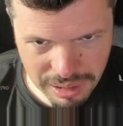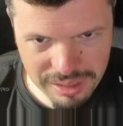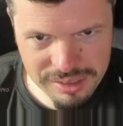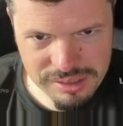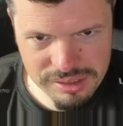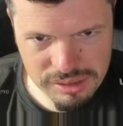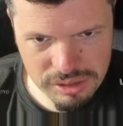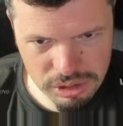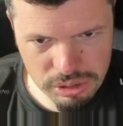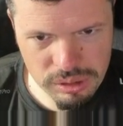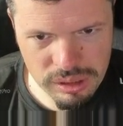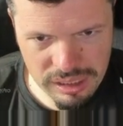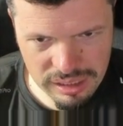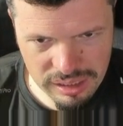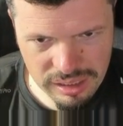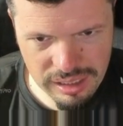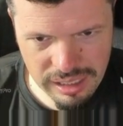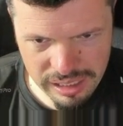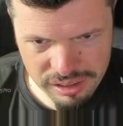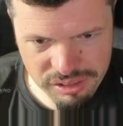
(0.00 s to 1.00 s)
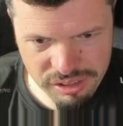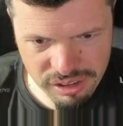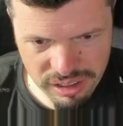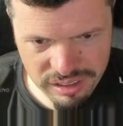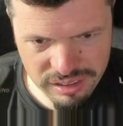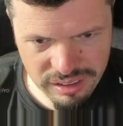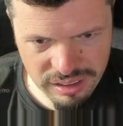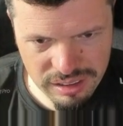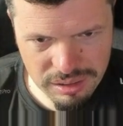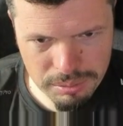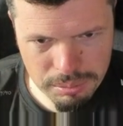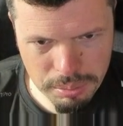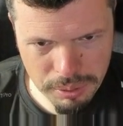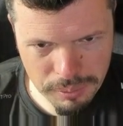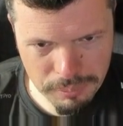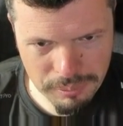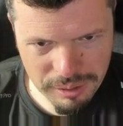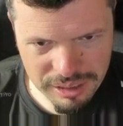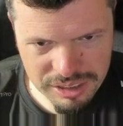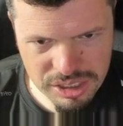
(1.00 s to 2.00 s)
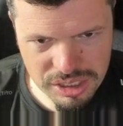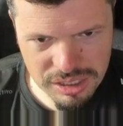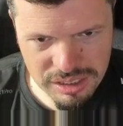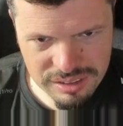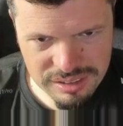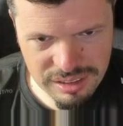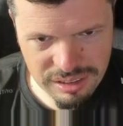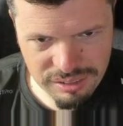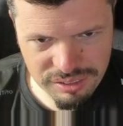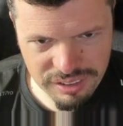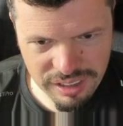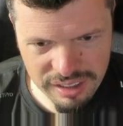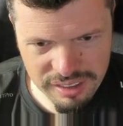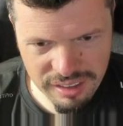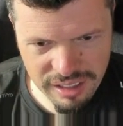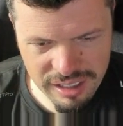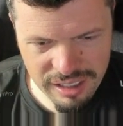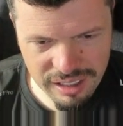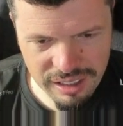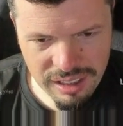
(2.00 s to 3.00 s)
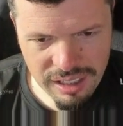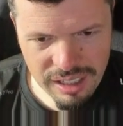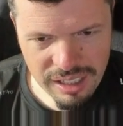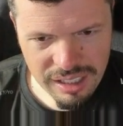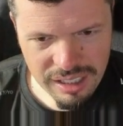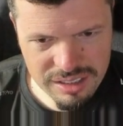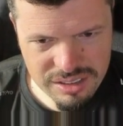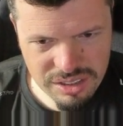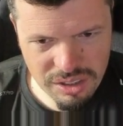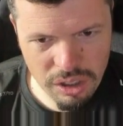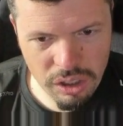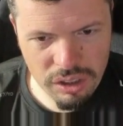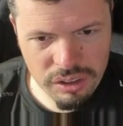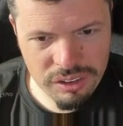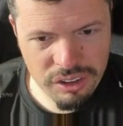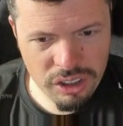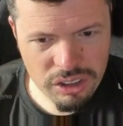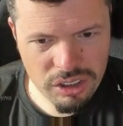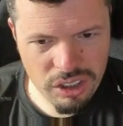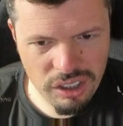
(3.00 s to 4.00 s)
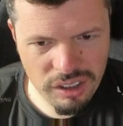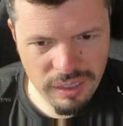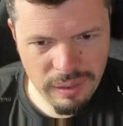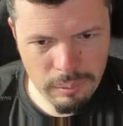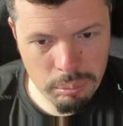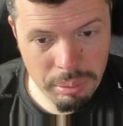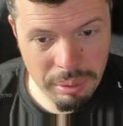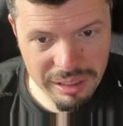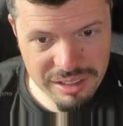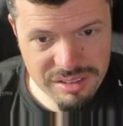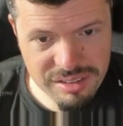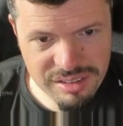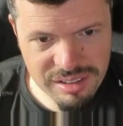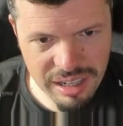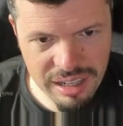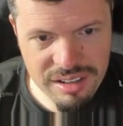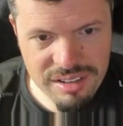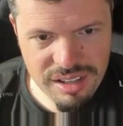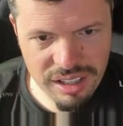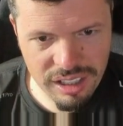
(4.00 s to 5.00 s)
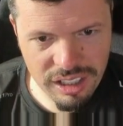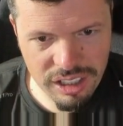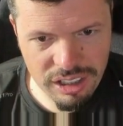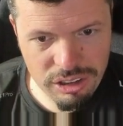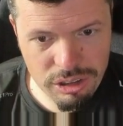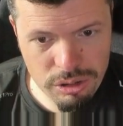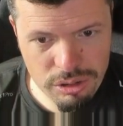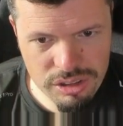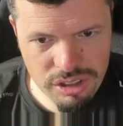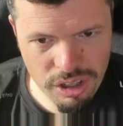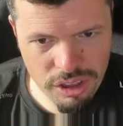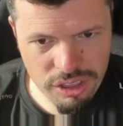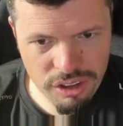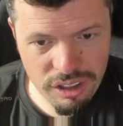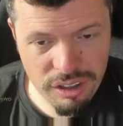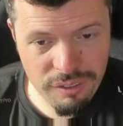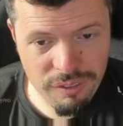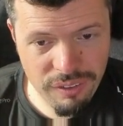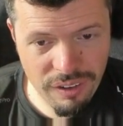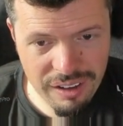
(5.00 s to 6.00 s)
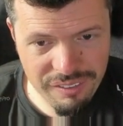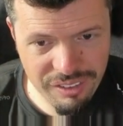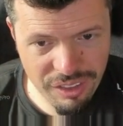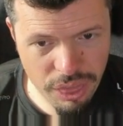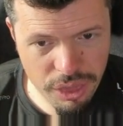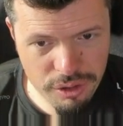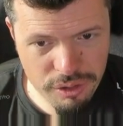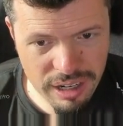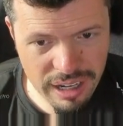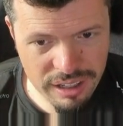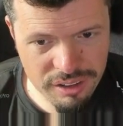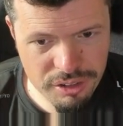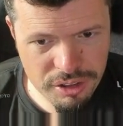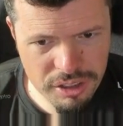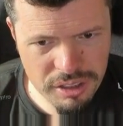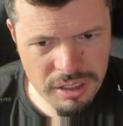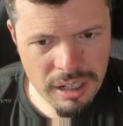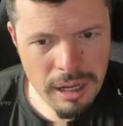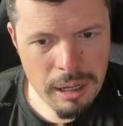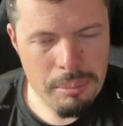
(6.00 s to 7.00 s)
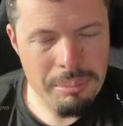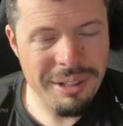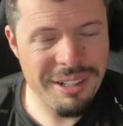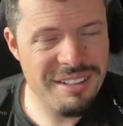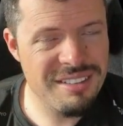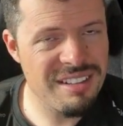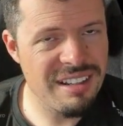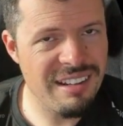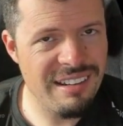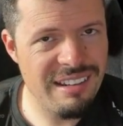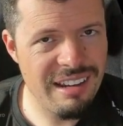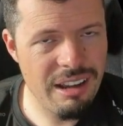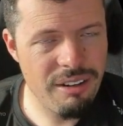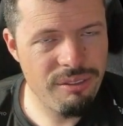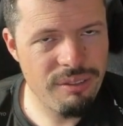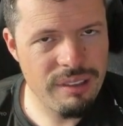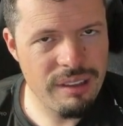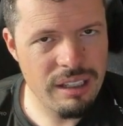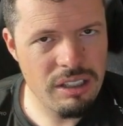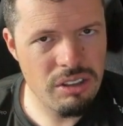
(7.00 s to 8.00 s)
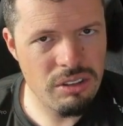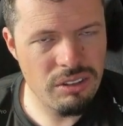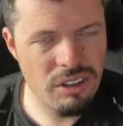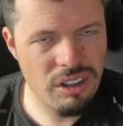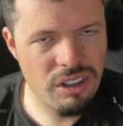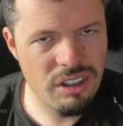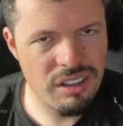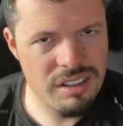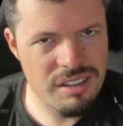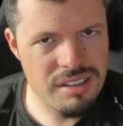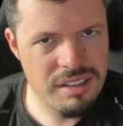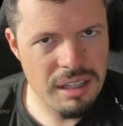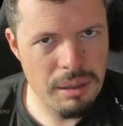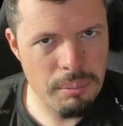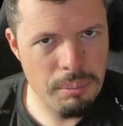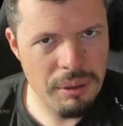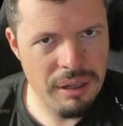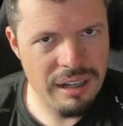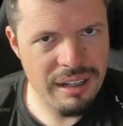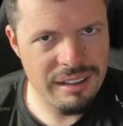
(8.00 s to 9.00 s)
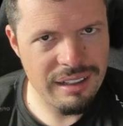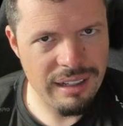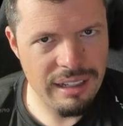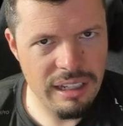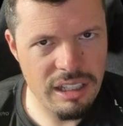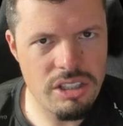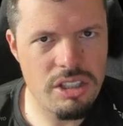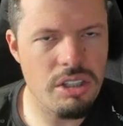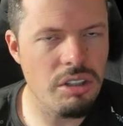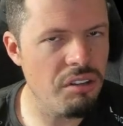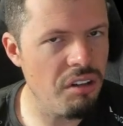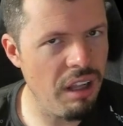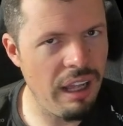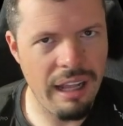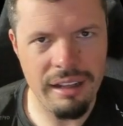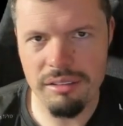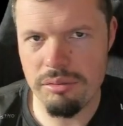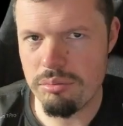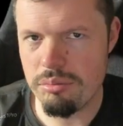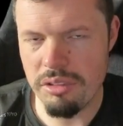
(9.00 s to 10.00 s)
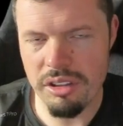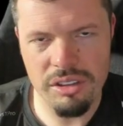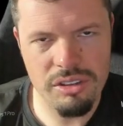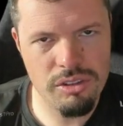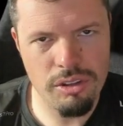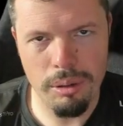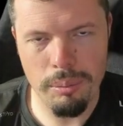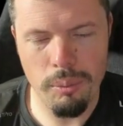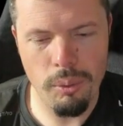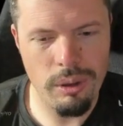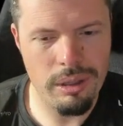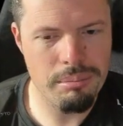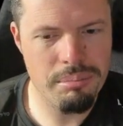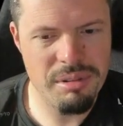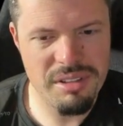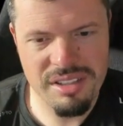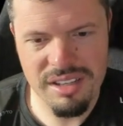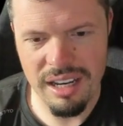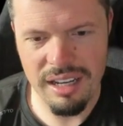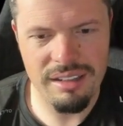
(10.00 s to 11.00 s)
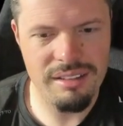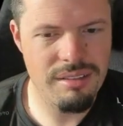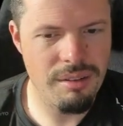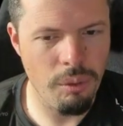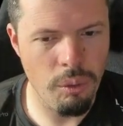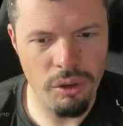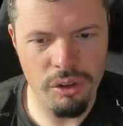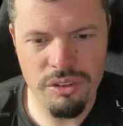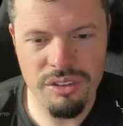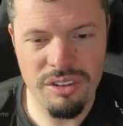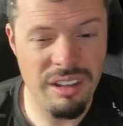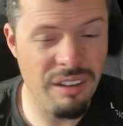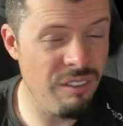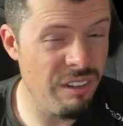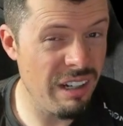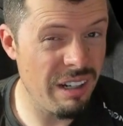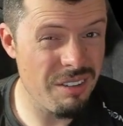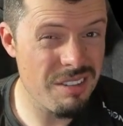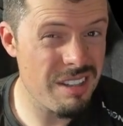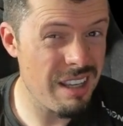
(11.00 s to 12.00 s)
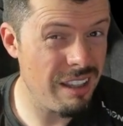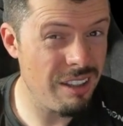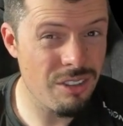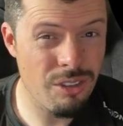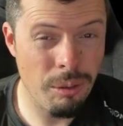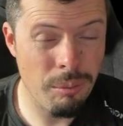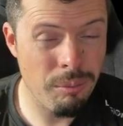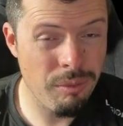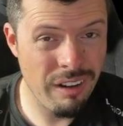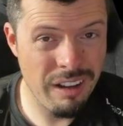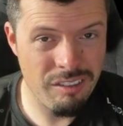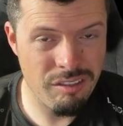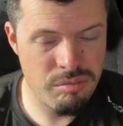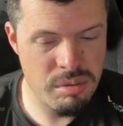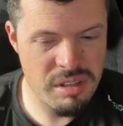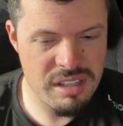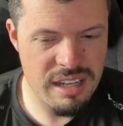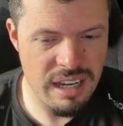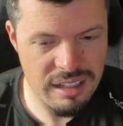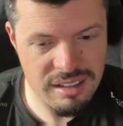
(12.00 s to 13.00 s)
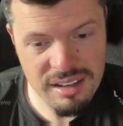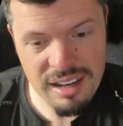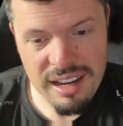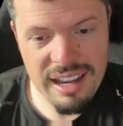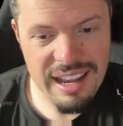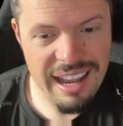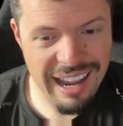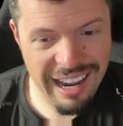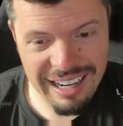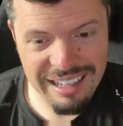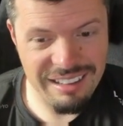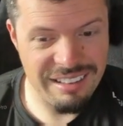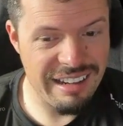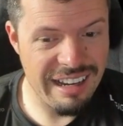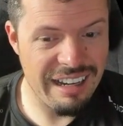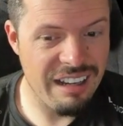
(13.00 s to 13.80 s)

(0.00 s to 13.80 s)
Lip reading: mice you can get right now, pretty much. This little DeathAdder. It's not got the best sensor EU. It's a 35 and 300, but it's enough that you're not going to skip it out unless you're at the top 1%, or even I would say the top 5% and